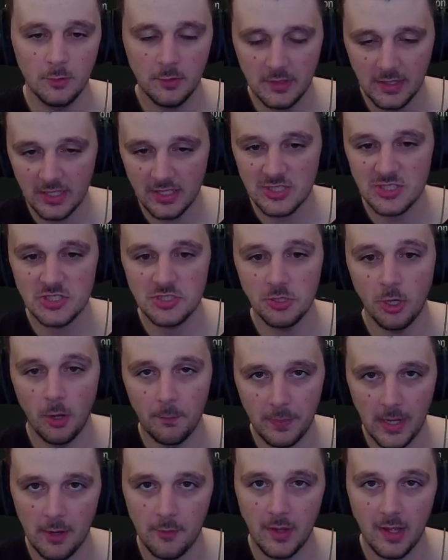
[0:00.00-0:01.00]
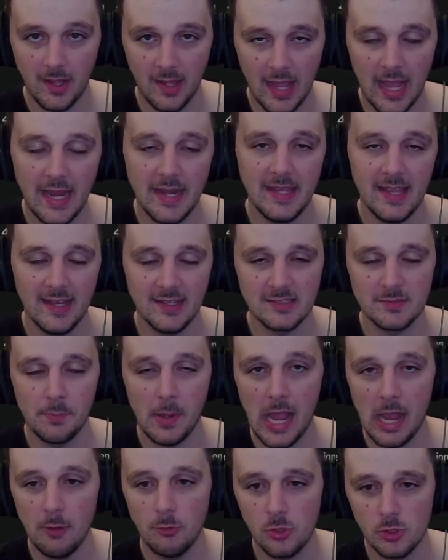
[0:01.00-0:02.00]
Look at that shot power. And he has
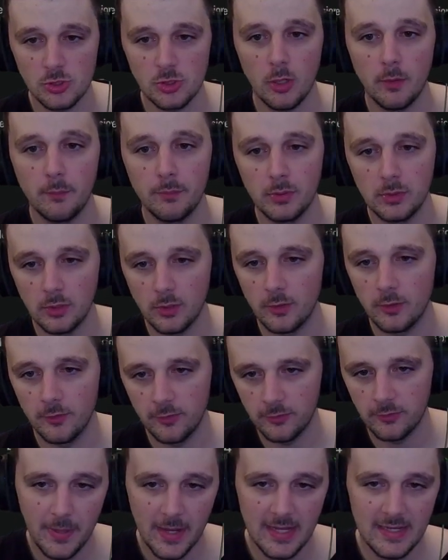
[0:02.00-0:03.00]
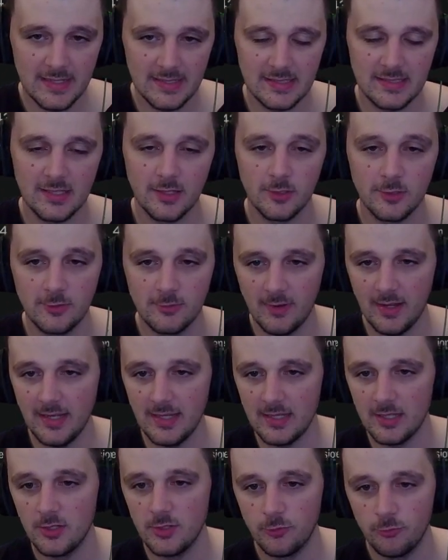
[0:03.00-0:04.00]
power shot plus. Pace,
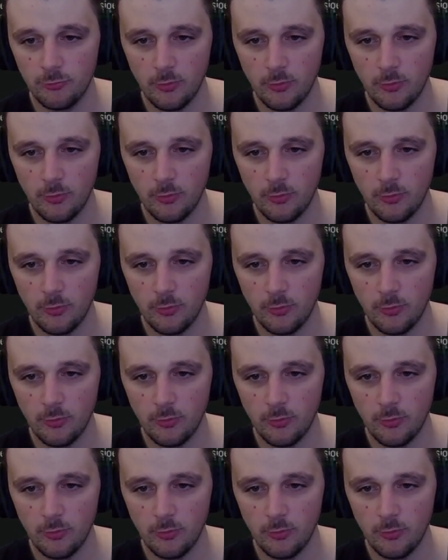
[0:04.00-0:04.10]
great.